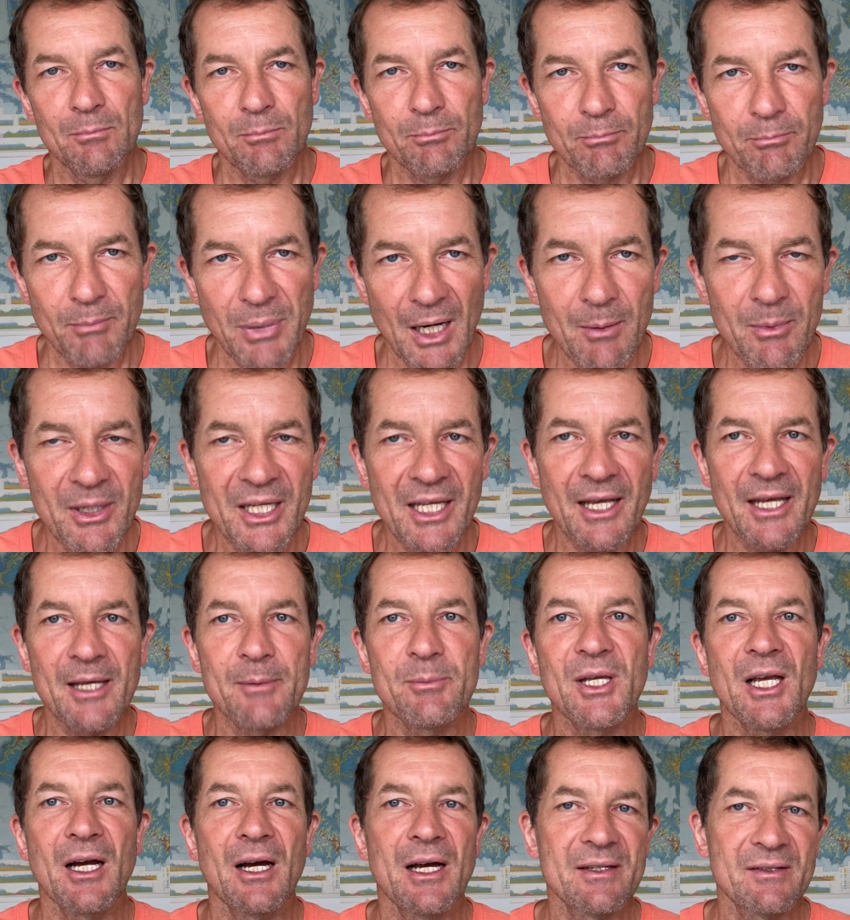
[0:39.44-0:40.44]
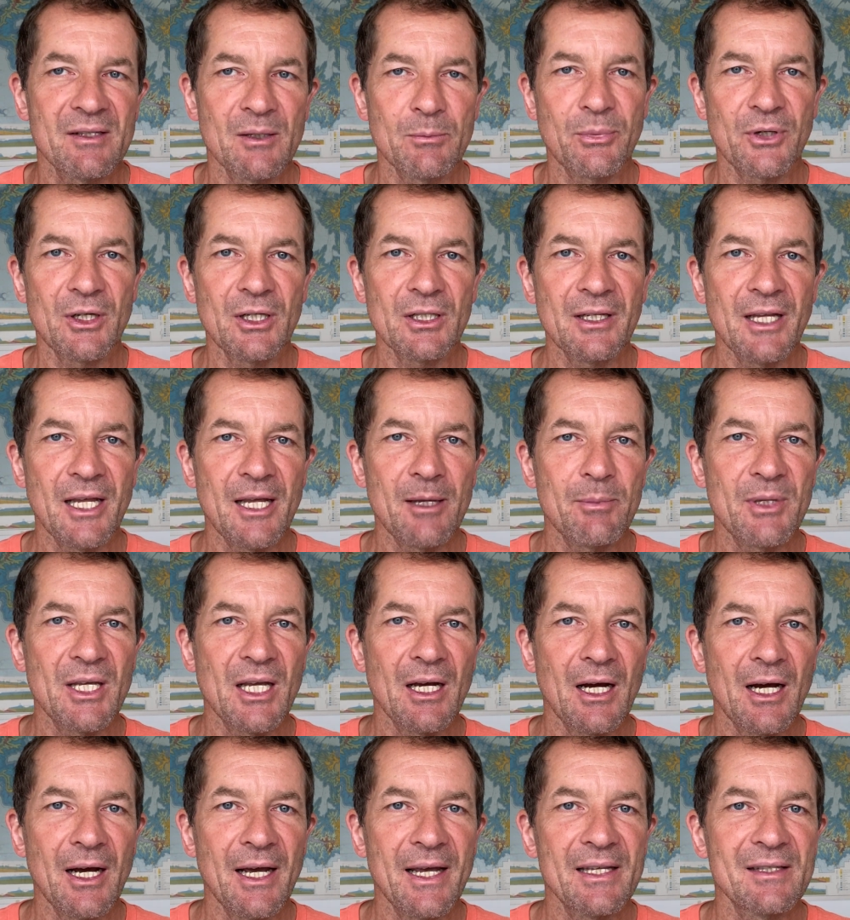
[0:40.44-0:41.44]
public APIs and partner
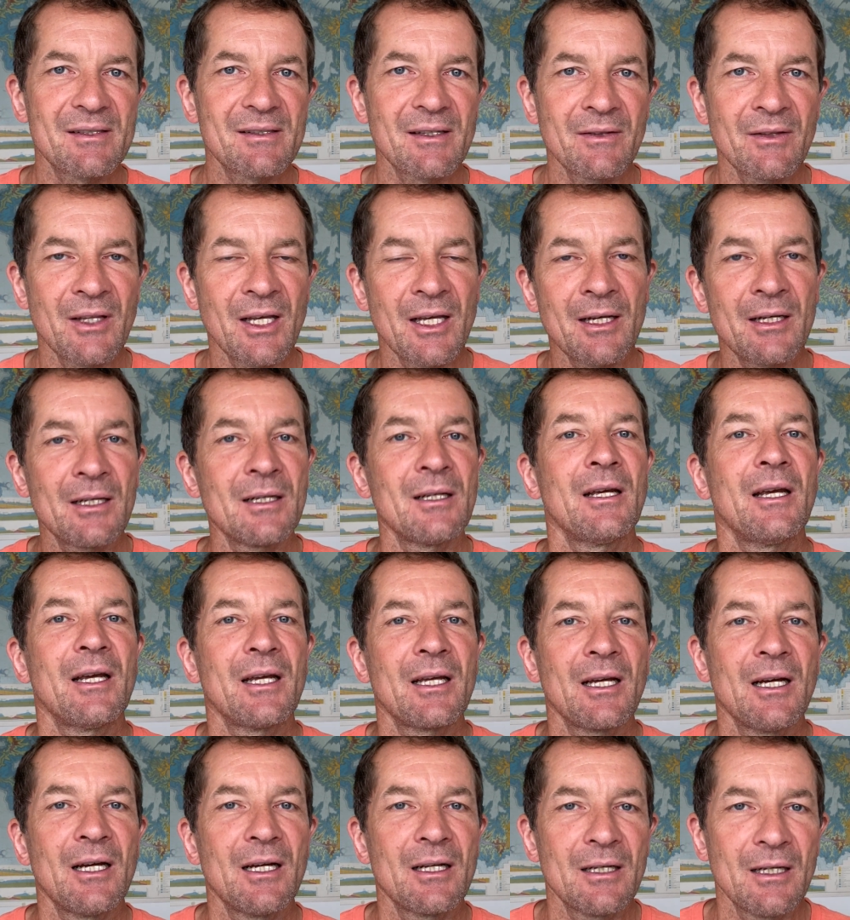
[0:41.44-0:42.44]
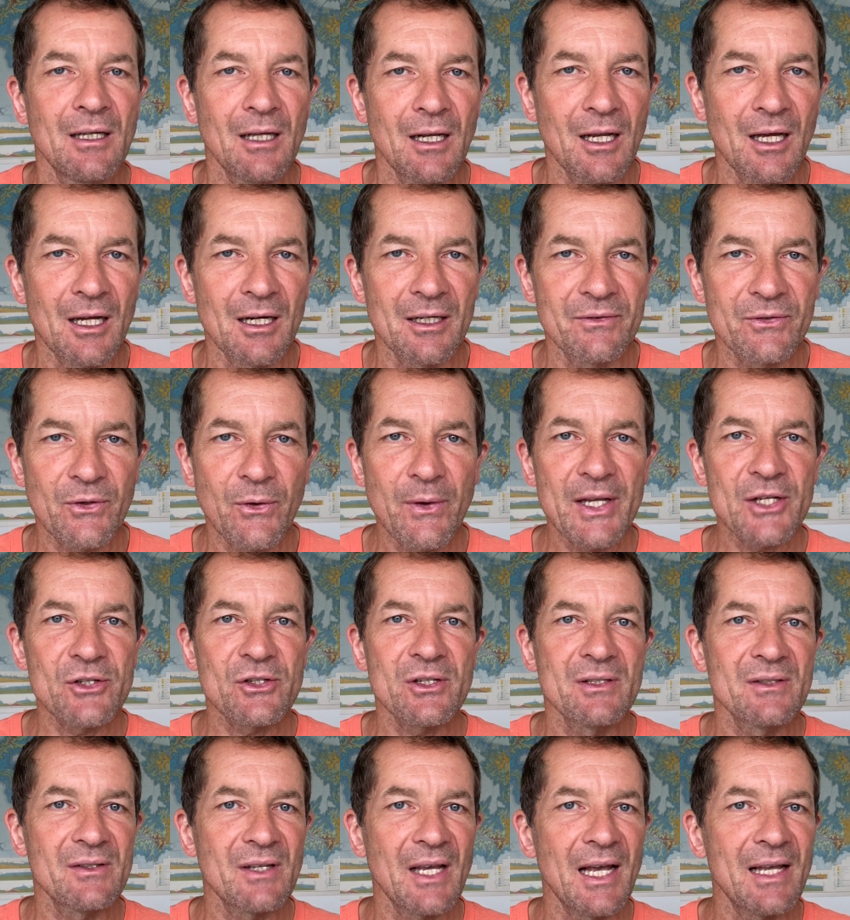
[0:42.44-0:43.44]
APIs. And then I got a lot of
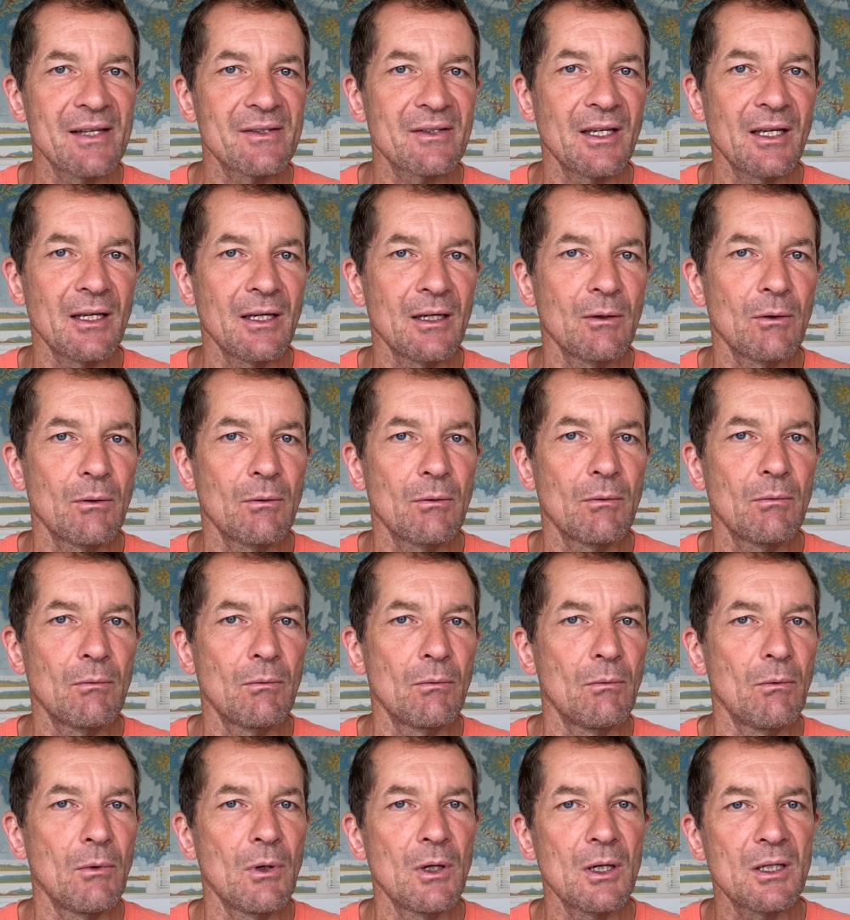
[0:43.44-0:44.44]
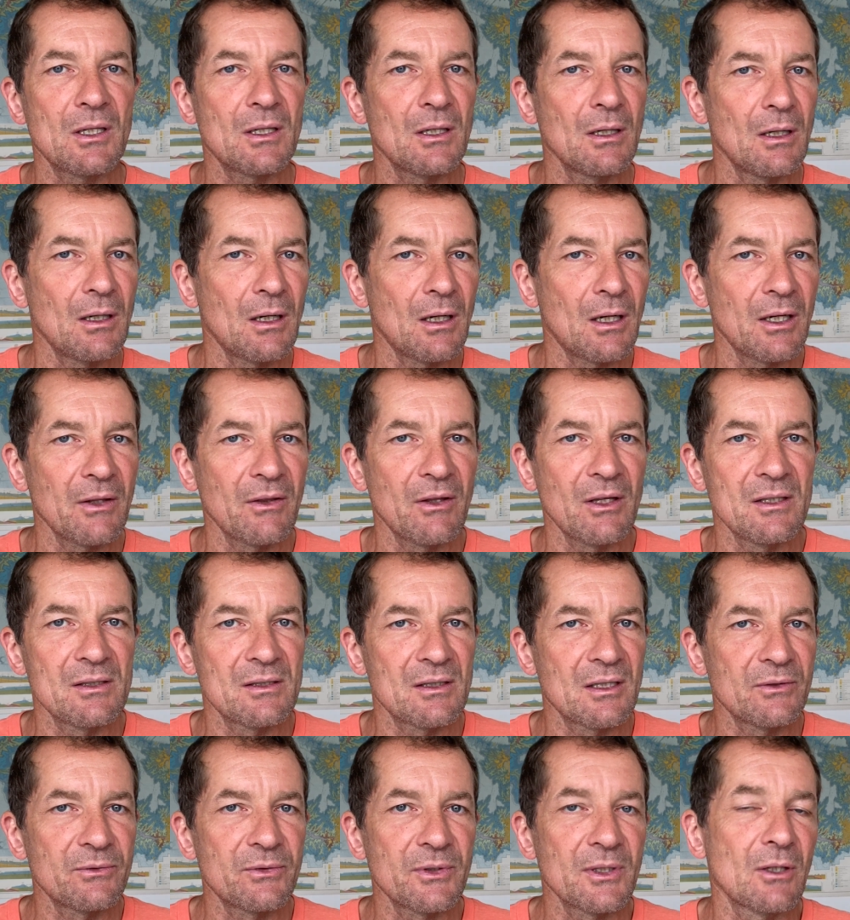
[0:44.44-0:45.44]
questions asking what are these
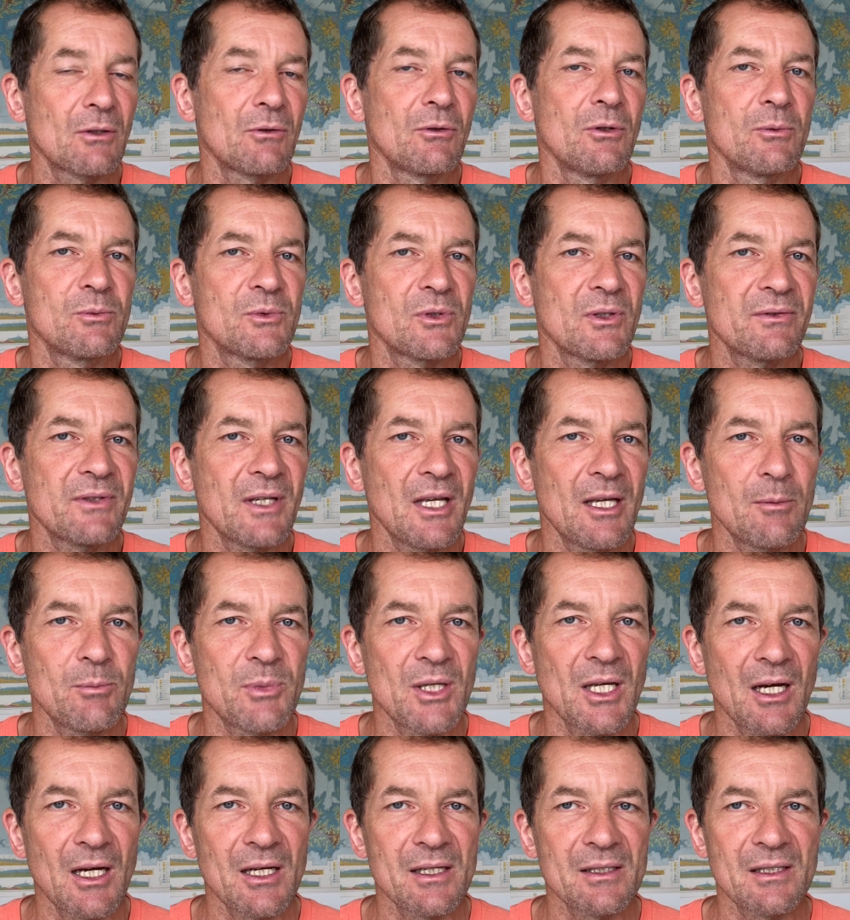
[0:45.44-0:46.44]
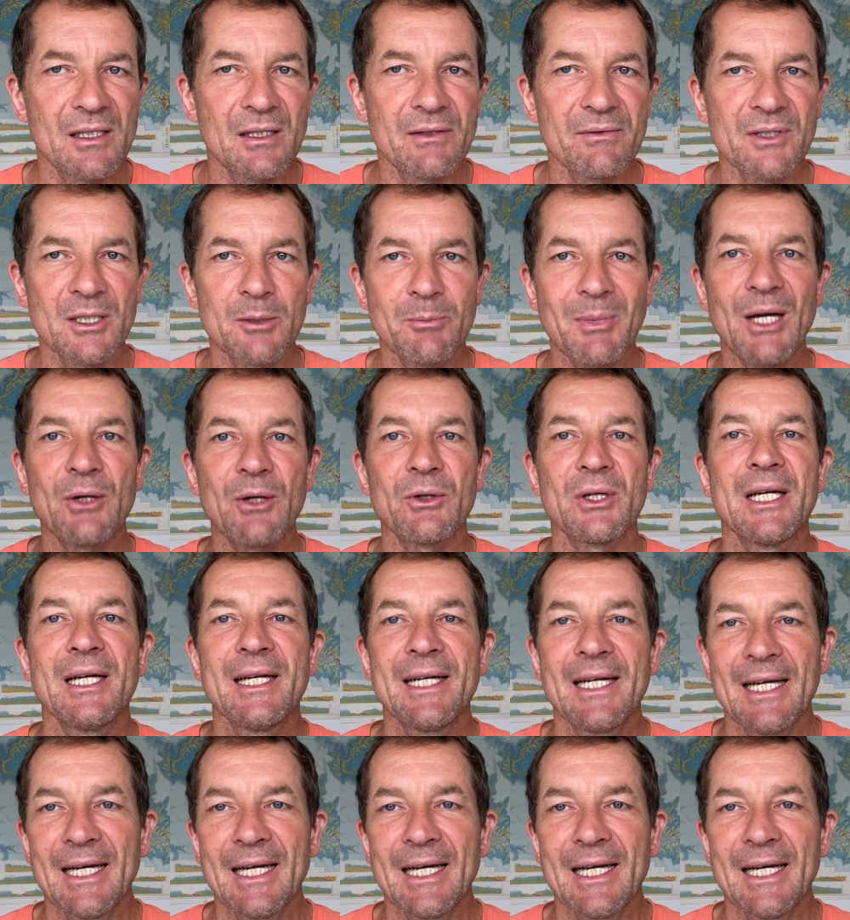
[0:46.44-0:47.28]
different groups of APIs even about?